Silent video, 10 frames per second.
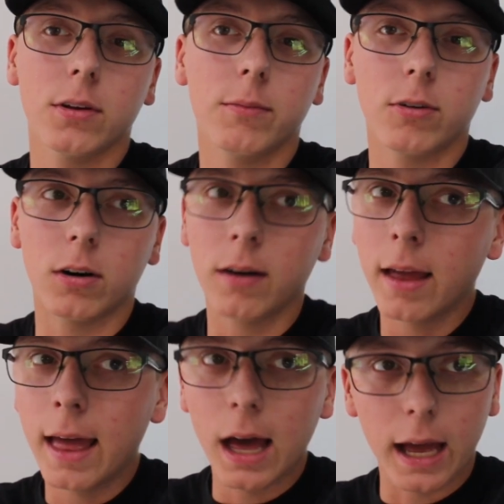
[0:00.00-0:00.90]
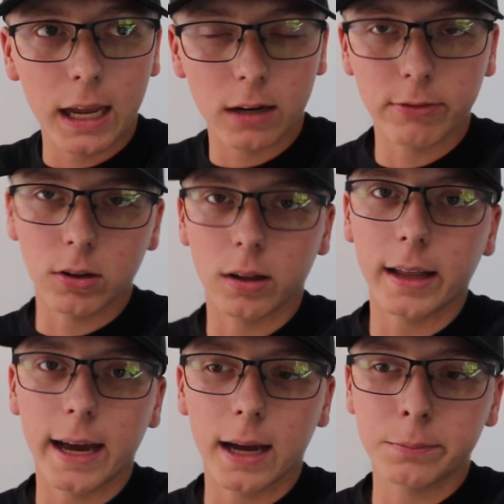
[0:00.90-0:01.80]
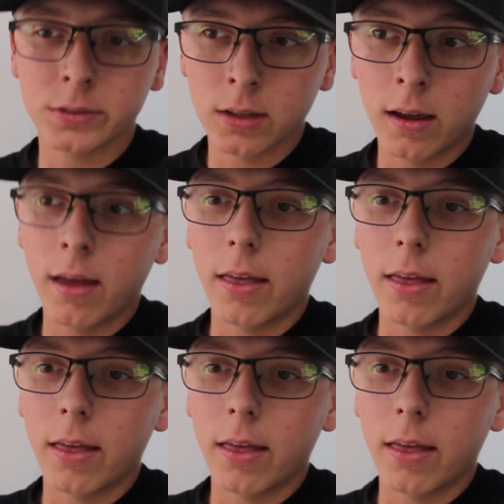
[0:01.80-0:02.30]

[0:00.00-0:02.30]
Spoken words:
them for a handful of laps,